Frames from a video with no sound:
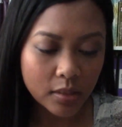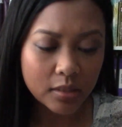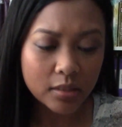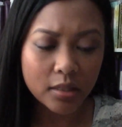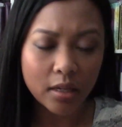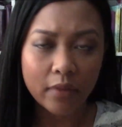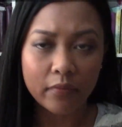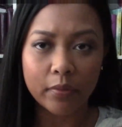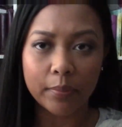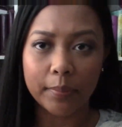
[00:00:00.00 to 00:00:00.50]

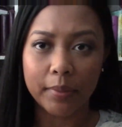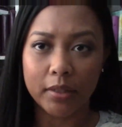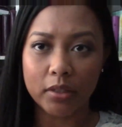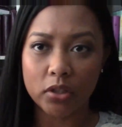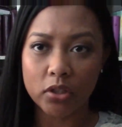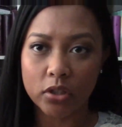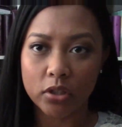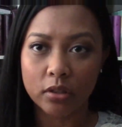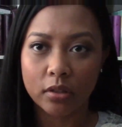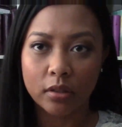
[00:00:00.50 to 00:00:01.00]
I have a
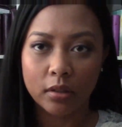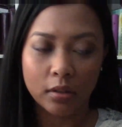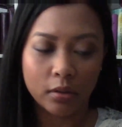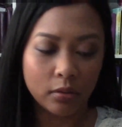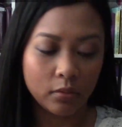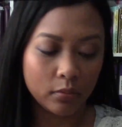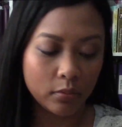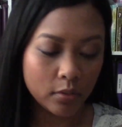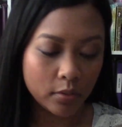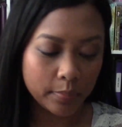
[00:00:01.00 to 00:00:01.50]
bunch.
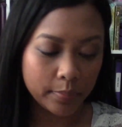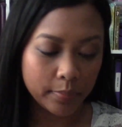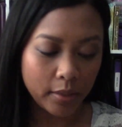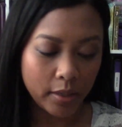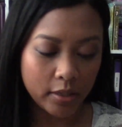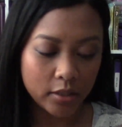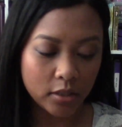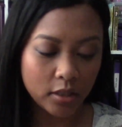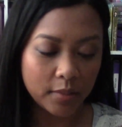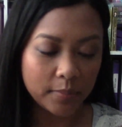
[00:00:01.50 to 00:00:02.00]
Whoop!
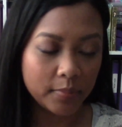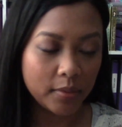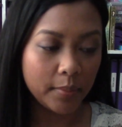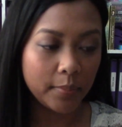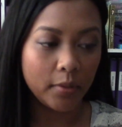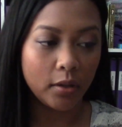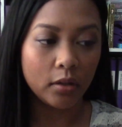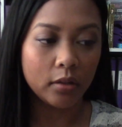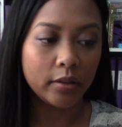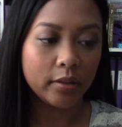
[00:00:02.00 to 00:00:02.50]
I keep
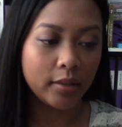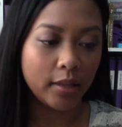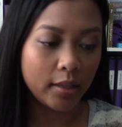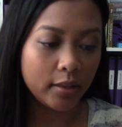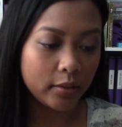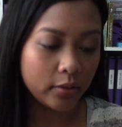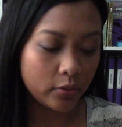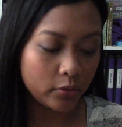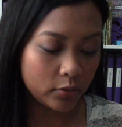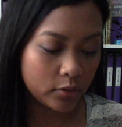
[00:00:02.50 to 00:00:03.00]
them all in
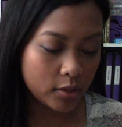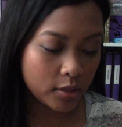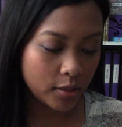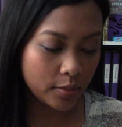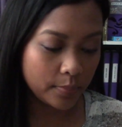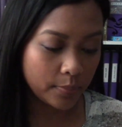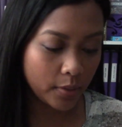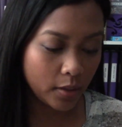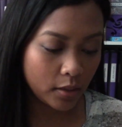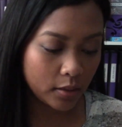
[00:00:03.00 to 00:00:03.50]
that little
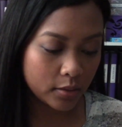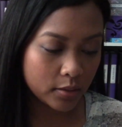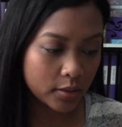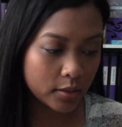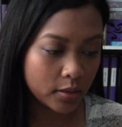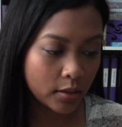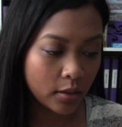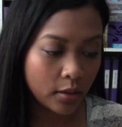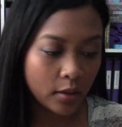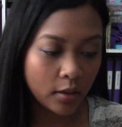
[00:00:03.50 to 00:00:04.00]
tin
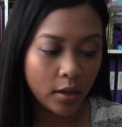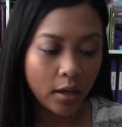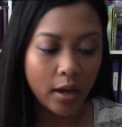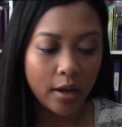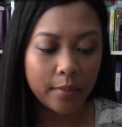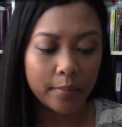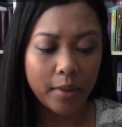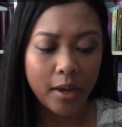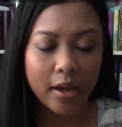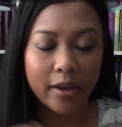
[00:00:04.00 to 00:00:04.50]
box.
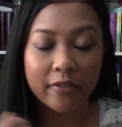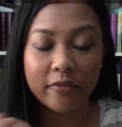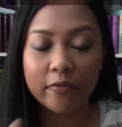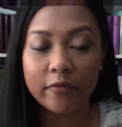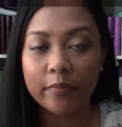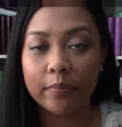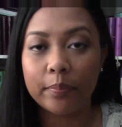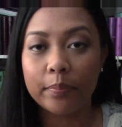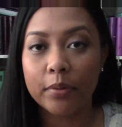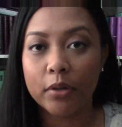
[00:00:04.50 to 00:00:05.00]
I've
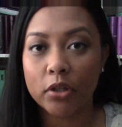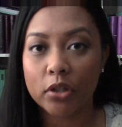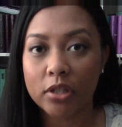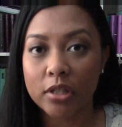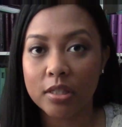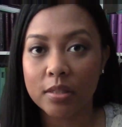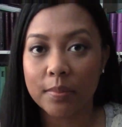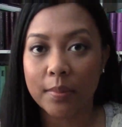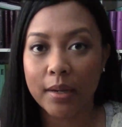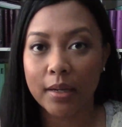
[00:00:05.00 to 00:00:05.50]

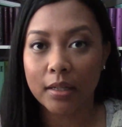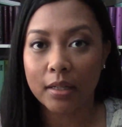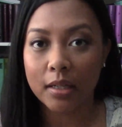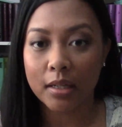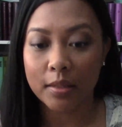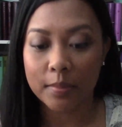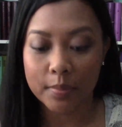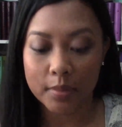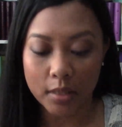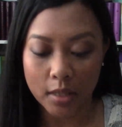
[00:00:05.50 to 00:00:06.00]
purchased my
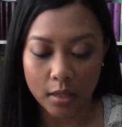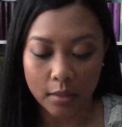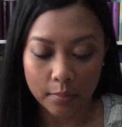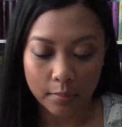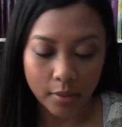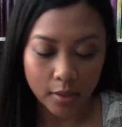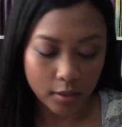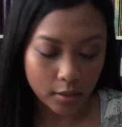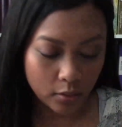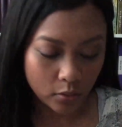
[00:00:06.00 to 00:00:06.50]
nibs and
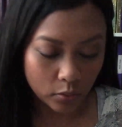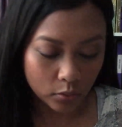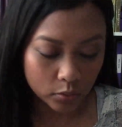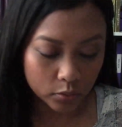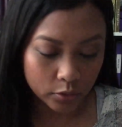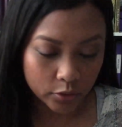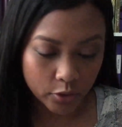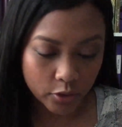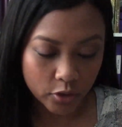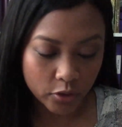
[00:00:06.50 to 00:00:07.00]
my
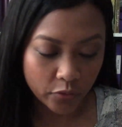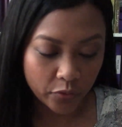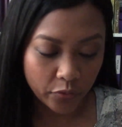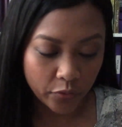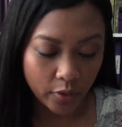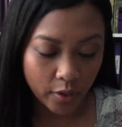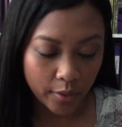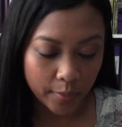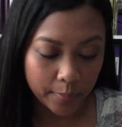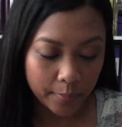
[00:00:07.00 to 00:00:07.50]
holders
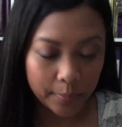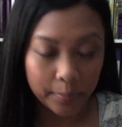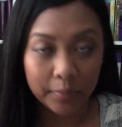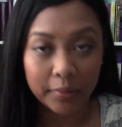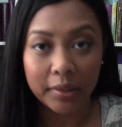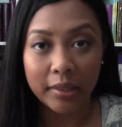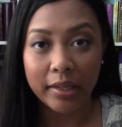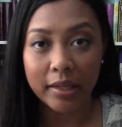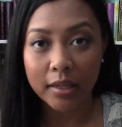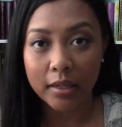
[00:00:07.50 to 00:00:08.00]
from
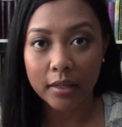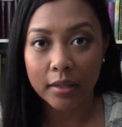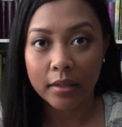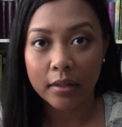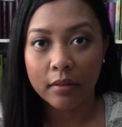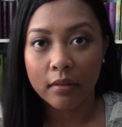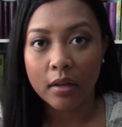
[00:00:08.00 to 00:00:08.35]
Blick.